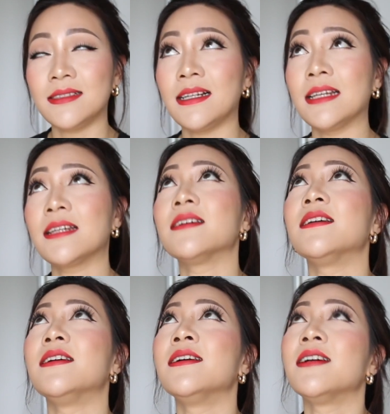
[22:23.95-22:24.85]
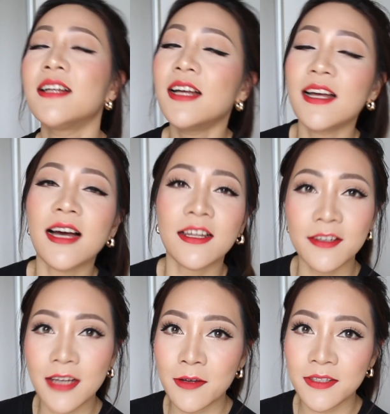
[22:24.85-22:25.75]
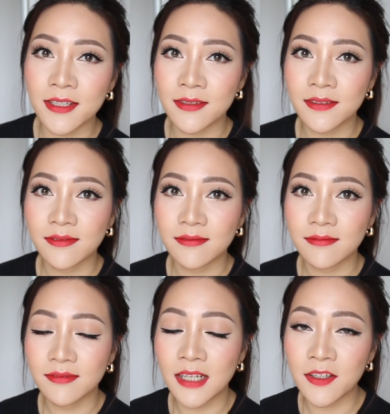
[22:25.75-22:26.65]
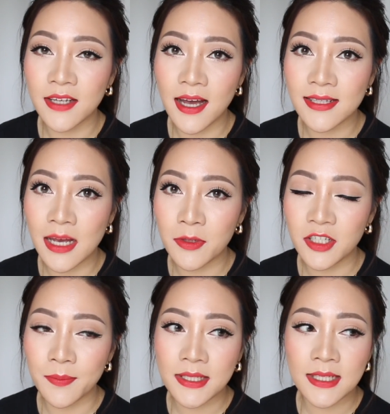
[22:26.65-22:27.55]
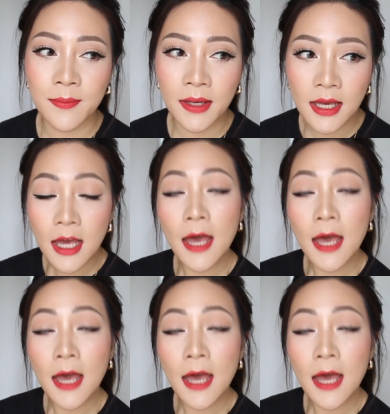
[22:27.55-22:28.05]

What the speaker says: like, I don't know how to tell you guys how much it means to me.